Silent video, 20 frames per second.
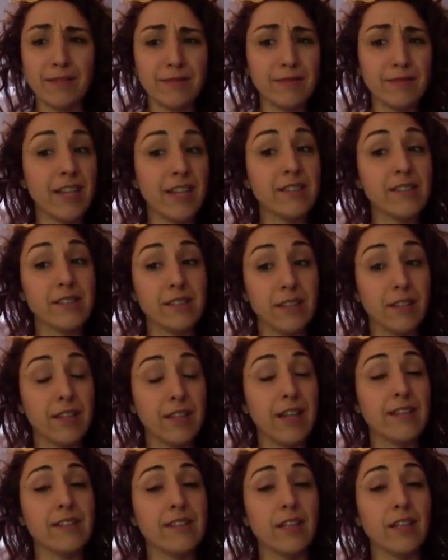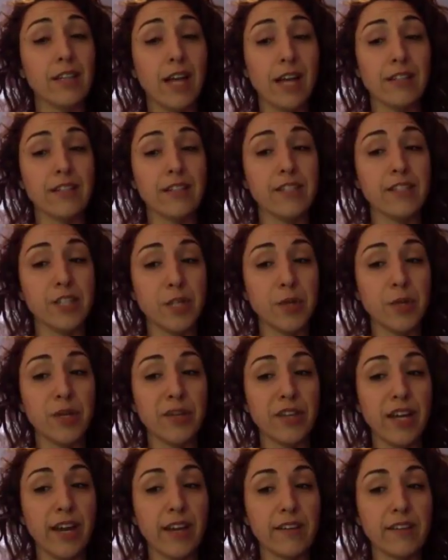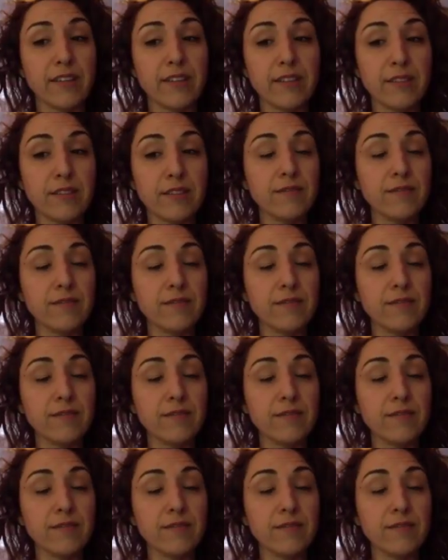That's a lot to deal with, guys.